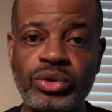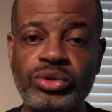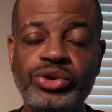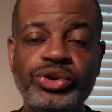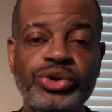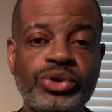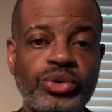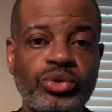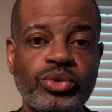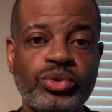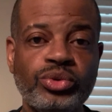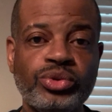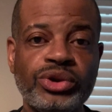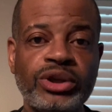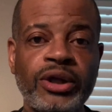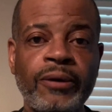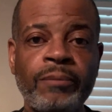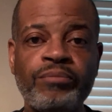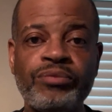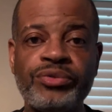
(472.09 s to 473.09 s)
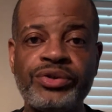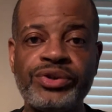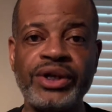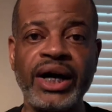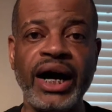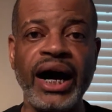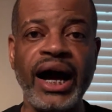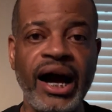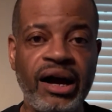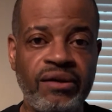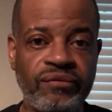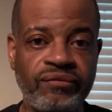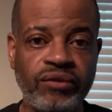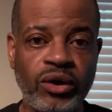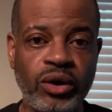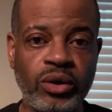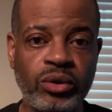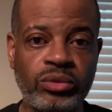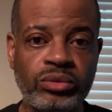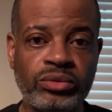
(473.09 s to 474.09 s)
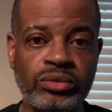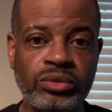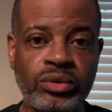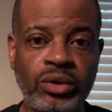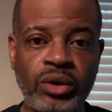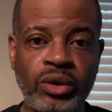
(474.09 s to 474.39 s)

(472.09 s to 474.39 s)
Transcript: use your iPhone.